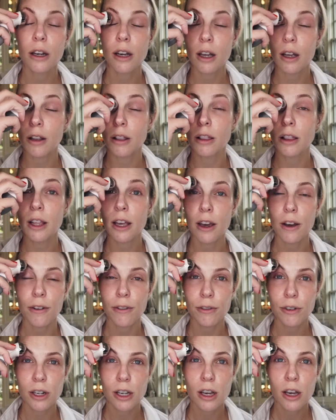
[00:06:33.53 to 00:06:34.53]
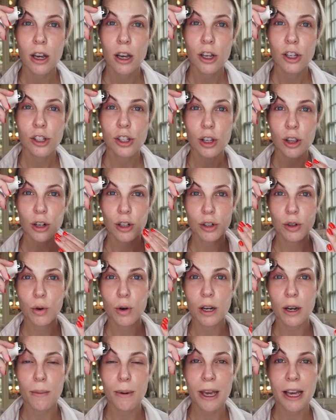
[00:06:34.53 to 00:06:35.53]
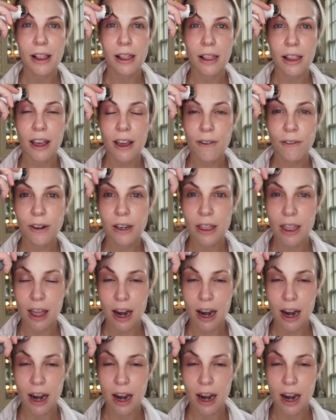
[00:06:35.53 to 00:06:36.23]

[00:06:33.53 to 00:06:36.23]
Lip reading: a lift. So there's going to be a lift